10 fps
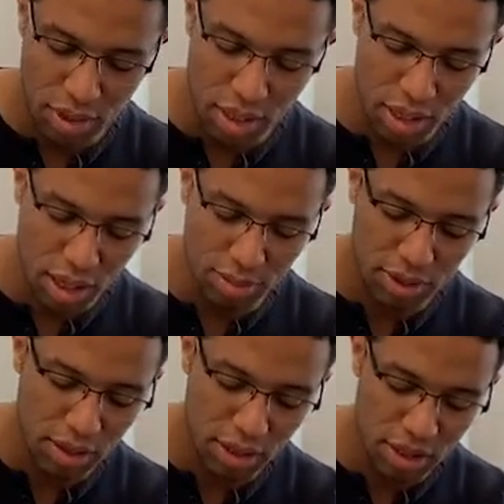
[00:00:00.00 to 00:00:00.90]
and it comes
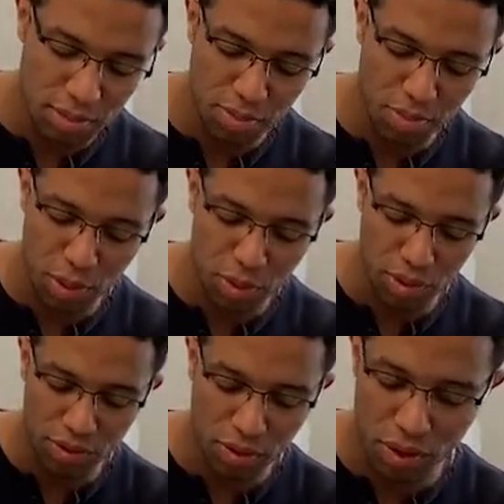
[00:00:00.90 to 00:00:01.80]
out to this
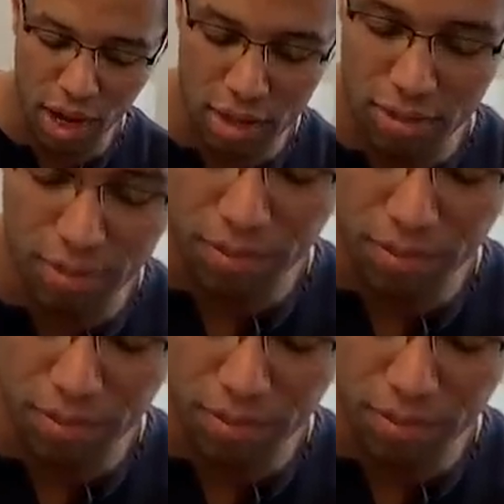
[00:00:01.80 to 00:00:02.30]
beautiful red.